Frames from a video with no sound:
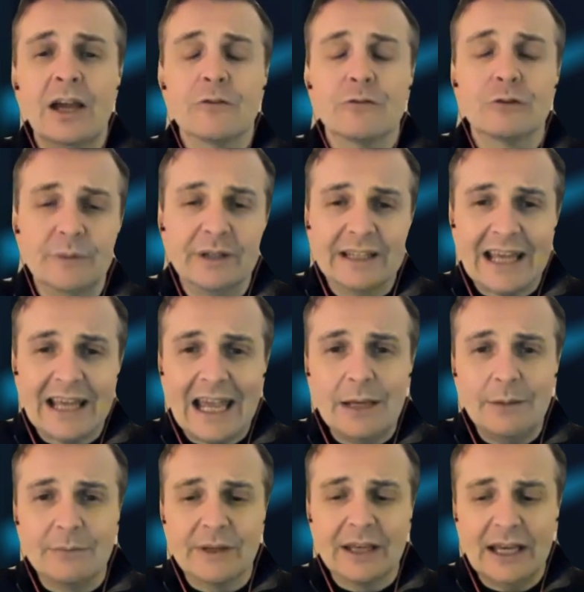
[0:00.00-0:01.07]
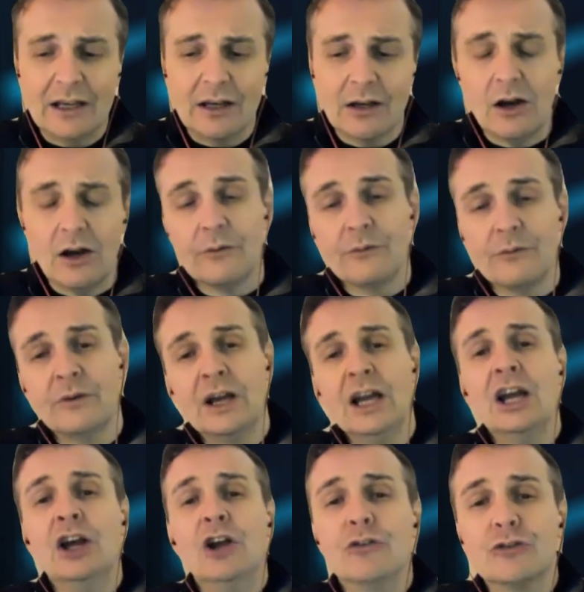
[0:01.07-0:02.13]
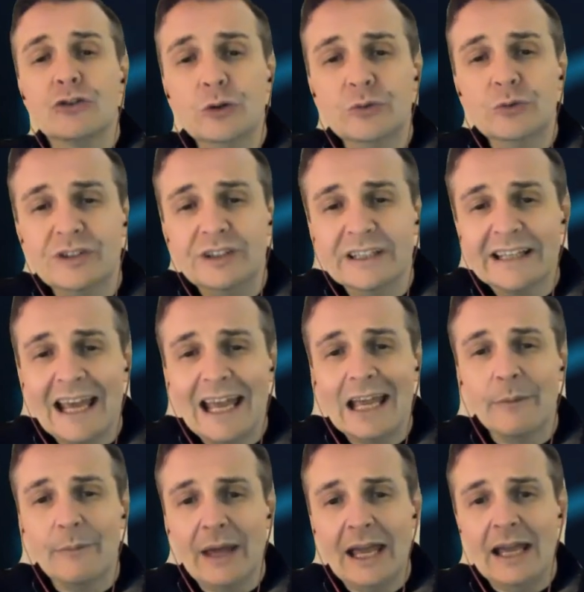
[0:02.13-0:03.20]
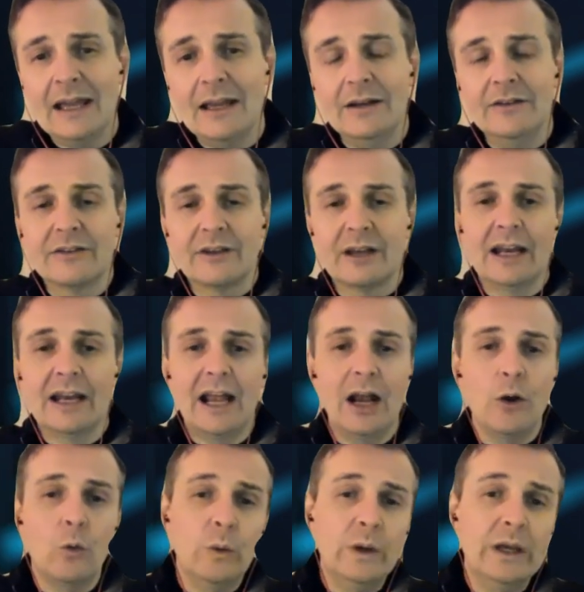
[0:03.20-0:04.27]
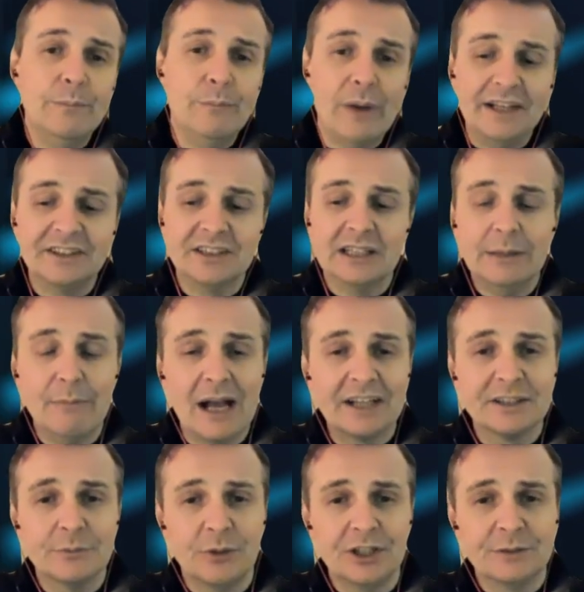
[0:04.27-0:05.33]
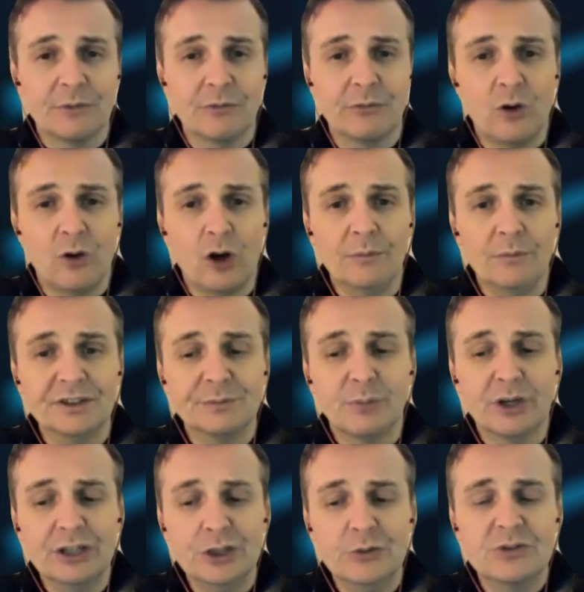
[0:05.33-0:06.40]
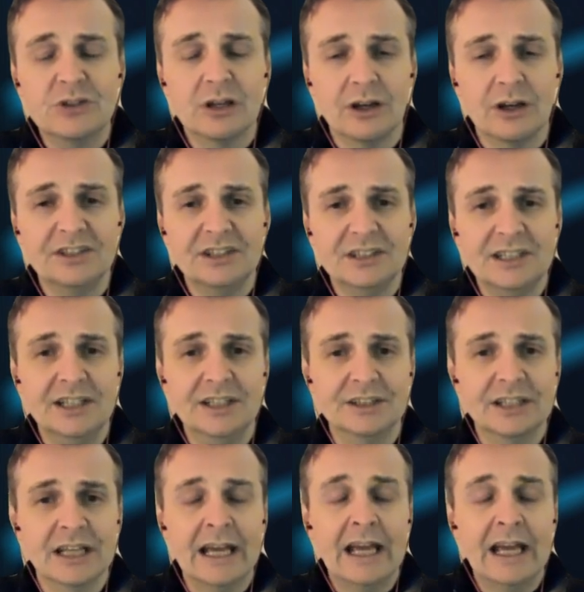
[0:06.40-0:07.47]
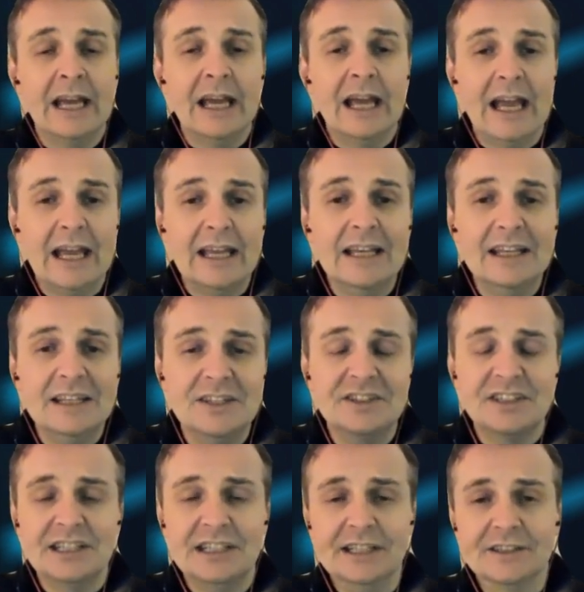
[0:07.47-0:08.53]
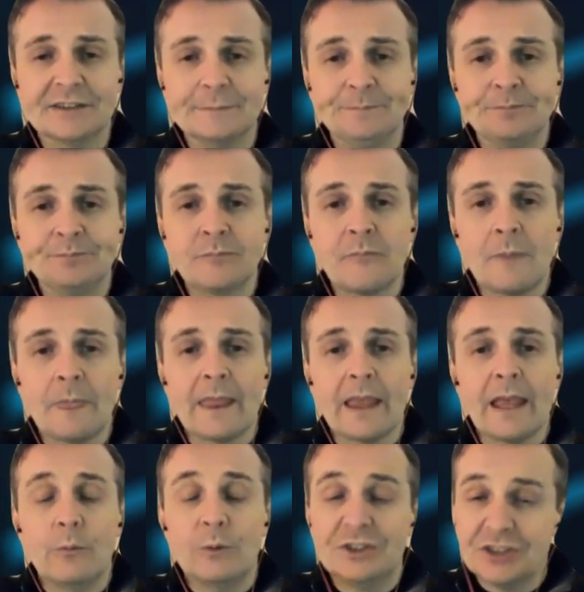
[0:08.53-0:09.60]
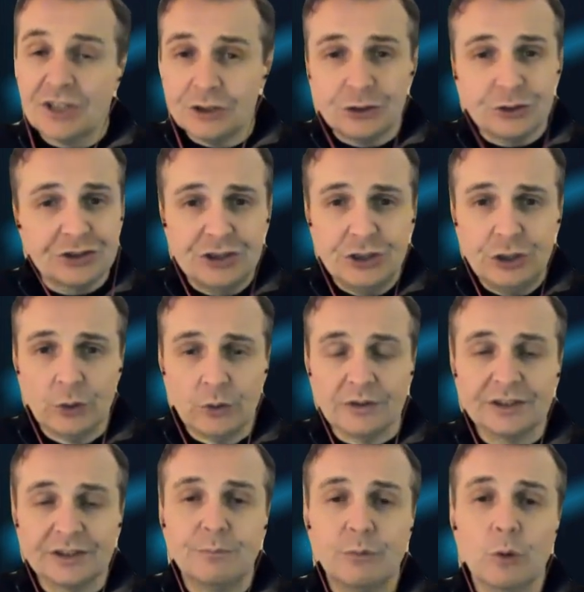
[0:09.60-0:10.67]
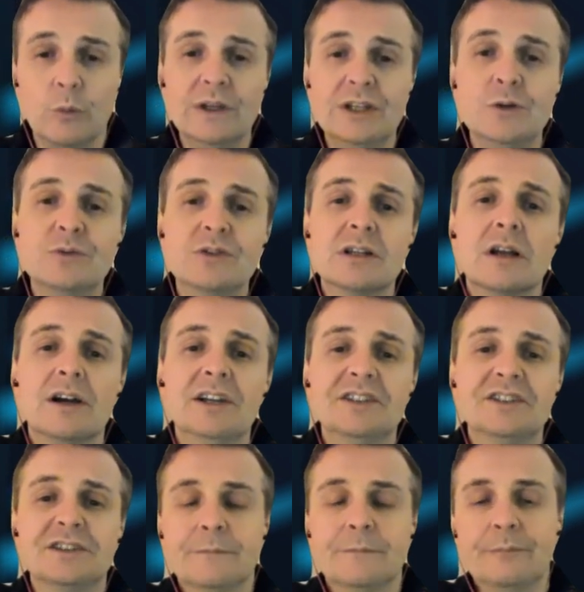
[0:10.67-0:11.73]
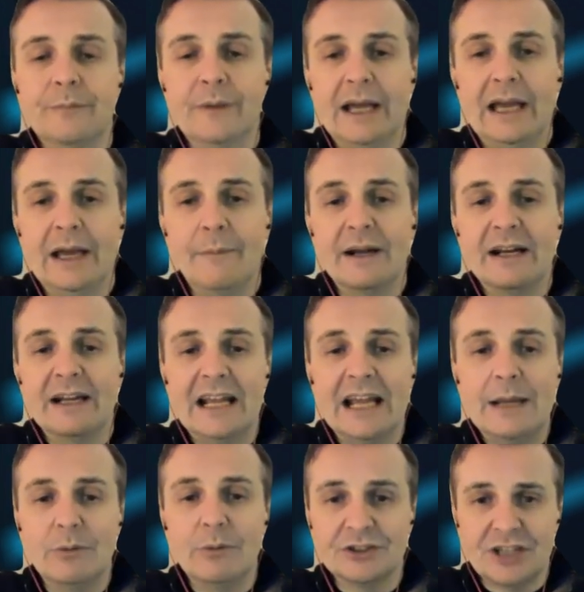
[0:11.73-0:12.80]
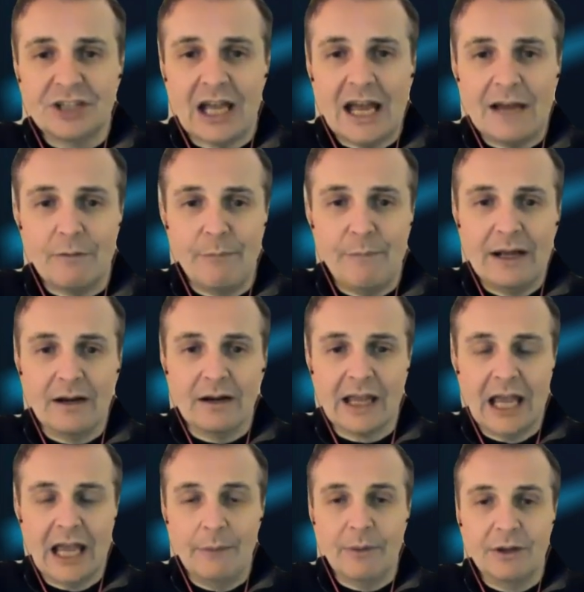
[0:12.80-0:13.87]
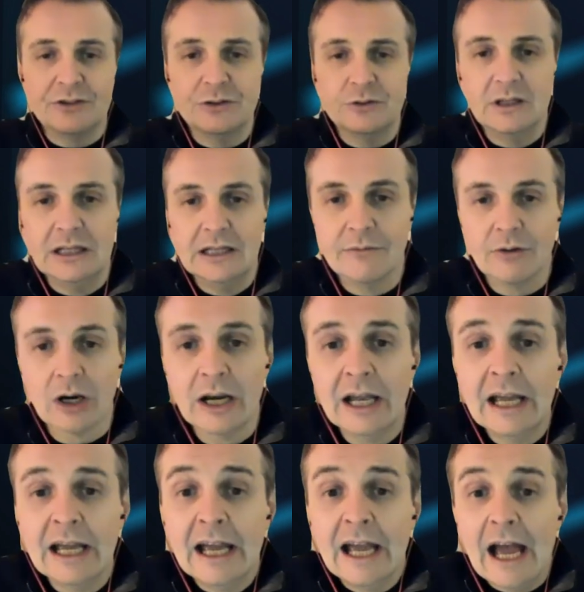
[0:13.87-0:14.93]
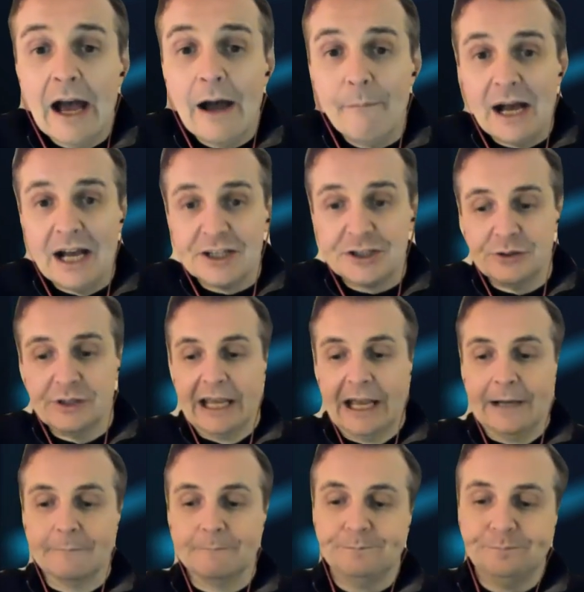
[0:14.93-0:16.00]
from the game kickoff through to the game end, and how we basically maximize performance by utilizing these indices, which are just tools, but we utilize them and enable us to have a better game and to deliver a mastery game.